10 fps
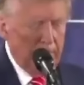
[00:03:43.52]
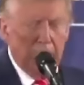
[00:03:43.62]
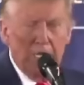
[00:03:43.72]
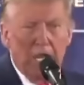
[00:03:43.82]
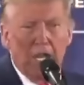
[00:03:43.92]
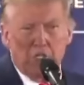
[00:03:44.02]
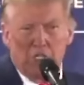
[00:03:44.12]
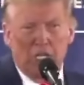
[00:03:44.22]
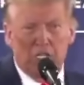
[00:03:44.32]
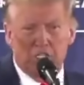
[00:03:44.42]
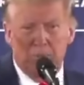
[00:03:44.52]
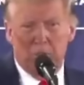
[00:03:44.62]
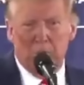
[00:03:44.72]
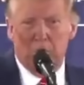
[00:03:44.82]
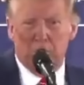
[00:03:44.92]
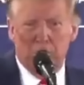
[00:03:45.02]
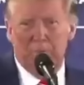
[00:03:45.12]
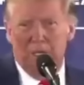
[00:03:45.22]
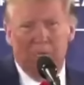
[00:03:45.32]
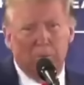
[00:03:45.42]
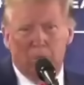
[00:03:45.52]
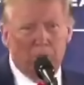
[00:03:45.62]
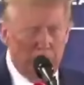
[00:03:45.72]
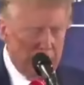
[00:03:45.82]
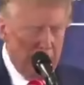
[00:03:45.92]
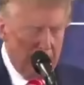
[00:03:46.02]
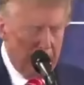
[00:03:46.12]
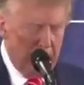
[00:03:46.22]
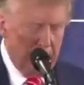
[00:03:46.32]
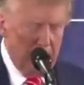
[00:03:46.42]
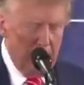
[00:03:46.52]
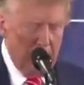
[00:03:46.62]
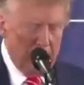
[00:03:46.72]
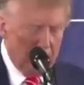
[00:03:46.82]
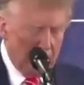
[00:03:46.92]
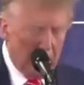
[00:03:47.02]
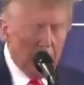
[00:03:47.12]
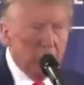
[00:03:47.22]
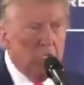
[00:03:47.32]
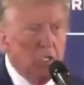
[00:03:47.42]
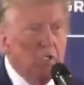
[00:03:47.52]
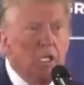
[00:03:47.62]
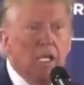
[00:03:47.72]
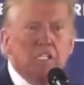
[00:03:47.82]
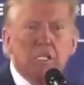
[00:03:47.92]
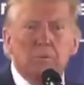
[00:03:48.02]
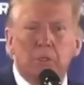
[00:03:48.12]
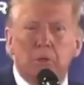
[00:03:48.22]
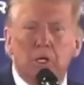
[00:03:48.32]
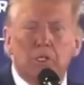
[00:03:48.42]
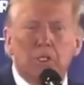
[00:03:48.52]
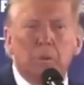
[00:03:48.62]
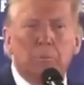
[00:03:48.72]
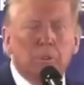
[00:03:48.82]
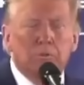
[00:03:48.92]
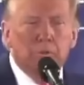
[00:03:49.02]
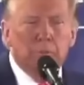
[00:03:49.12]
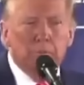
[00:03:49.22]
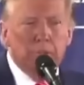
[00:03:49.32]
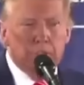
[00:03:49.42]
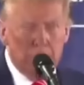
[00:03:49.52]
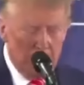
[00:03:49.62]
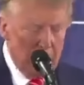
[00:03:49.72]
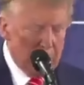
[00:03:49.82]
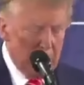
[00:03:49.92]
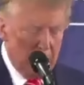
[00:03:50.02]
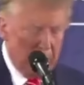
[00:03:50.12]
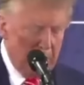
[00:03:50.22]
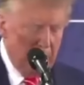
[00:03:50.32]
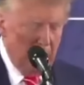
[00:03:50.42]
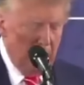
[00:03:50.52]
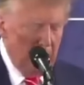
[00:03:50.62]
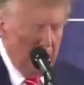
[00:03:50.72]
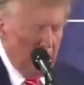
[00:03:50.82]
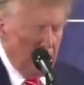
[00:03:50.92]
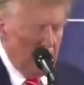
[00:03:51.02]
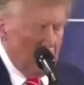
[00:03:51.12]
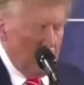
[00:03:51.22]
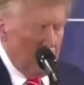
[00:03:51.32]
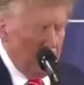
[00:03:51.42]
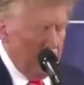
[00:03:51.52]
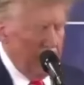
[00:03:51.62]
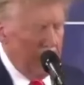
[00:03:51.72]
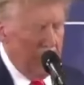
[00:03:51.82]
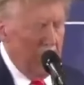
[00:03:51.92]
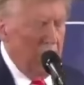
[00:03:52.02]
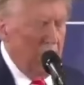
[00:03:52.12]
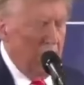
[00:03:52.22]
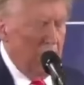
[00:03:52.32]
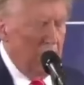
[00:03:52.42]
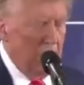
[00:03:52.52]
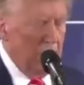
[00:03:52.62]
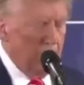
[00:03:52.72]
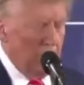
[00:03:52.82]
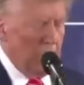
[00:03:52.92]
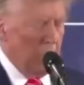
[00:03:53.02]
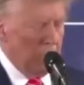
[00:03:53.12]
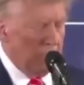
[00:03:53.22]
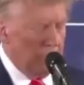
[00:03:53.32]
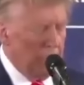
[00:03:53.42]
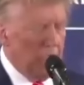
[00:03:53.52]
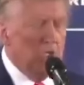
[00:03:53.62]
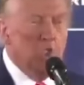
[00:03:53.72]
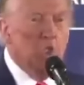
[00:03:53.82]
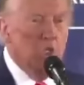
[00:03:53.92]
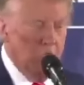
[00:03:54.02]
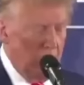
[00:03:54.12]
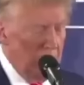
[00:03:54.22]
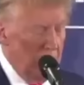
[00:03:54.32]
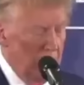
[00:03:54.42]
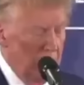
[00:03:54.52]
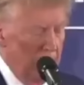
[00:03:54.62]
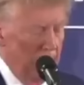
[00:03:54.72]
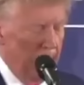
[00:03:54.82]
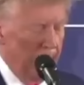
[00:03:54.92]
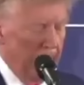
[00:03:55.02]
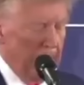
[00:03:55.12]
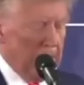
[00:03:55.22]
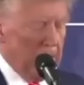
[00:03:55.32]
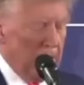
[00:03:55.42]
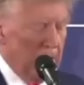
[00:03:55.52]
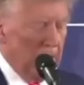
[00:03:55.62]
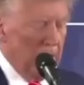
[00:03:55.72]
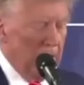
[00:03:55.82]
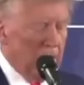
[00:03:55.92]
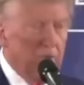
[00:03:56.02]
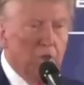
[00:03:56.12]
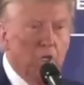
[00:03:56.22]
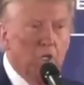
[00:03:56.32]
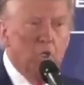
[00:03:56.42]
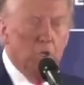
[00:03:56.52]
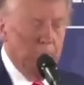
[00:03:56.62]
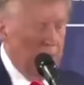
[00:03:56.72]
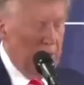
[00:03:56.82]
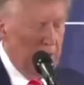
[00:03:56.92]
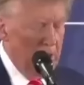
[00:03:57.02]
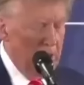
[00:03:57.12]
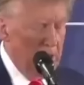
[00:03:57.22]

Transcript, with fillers: But then they actually asked him a question about a border or something. So he goes, they ask him a question, Bill from N B C, they ask him a question. Um, the border is very strong. Uh, it's very normal.